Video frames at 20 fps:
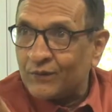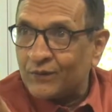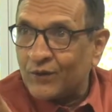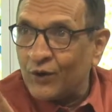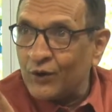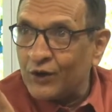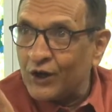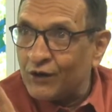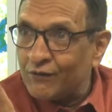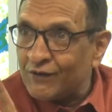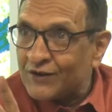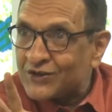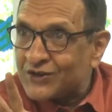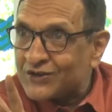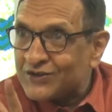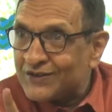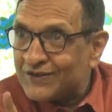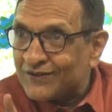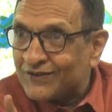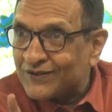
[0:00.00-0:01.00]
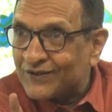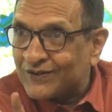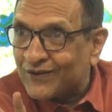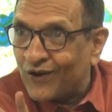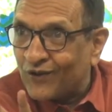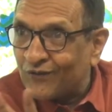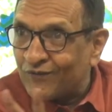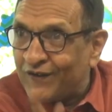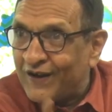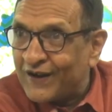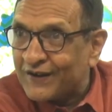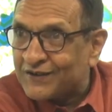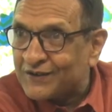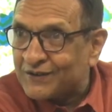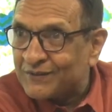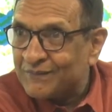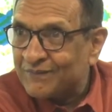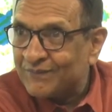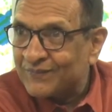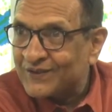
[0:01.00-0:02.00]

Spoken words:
continuous conflict